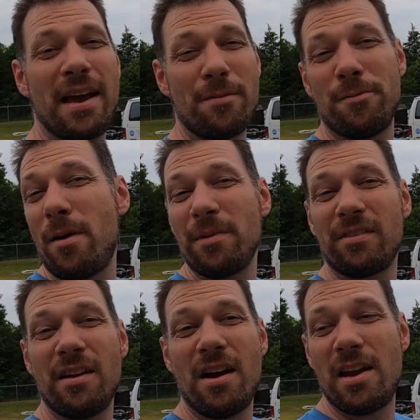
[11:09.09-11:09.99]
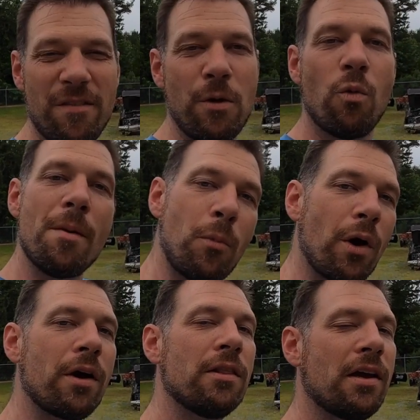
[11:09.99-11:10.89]
I think I'm almost done. Give you one
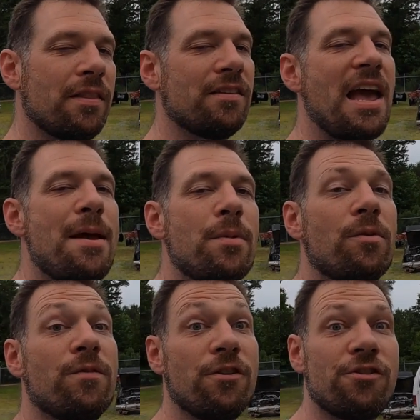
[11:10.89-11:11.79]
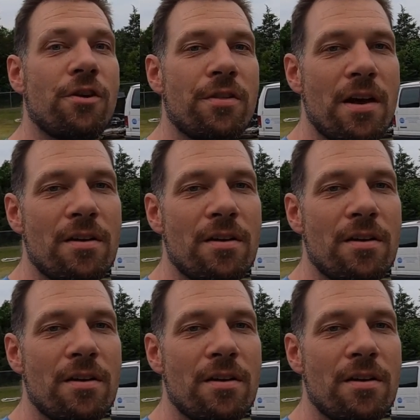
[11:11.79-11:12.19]
more good look at this K member for sure